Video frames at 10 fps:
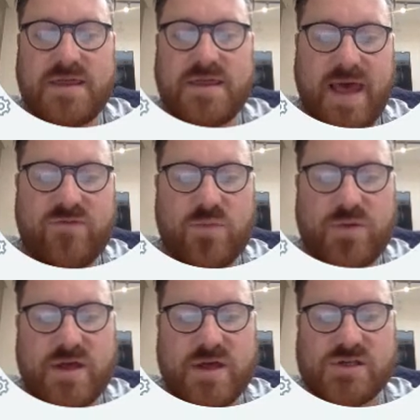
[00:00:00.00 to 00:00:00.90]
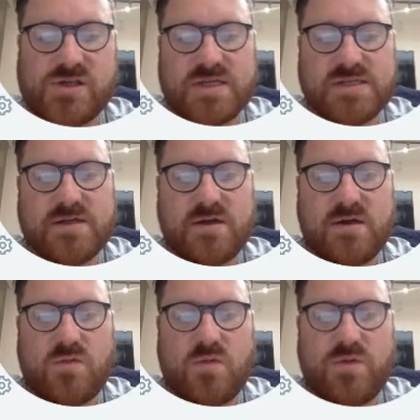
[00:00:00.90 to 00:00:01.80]
they haven't purchased,
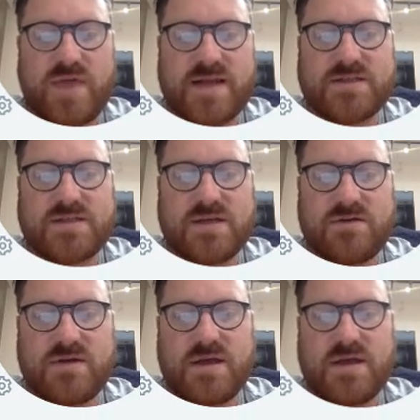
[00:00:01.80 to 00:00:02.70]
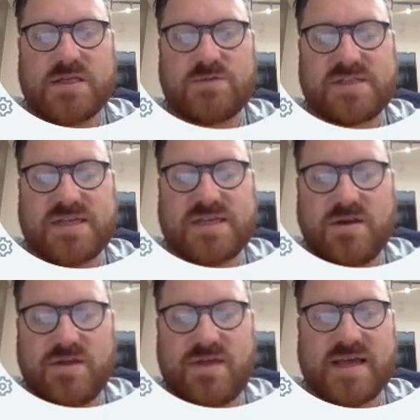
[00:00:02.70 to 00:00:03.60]
what we then do is we send
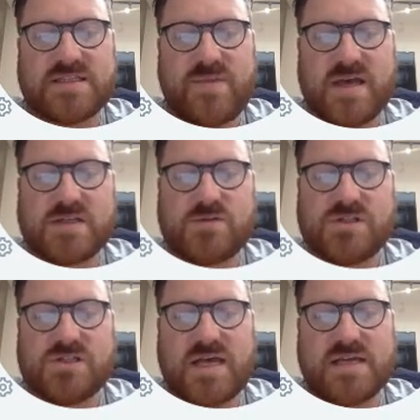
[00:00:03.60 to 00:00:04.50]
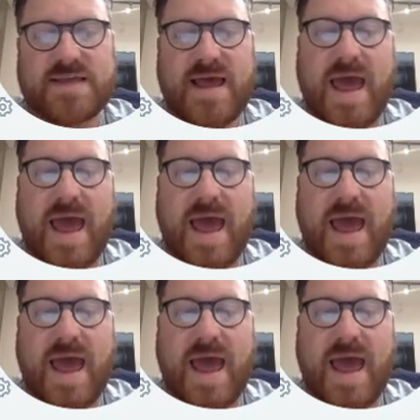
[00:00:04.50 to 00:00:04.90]
another SMS which says,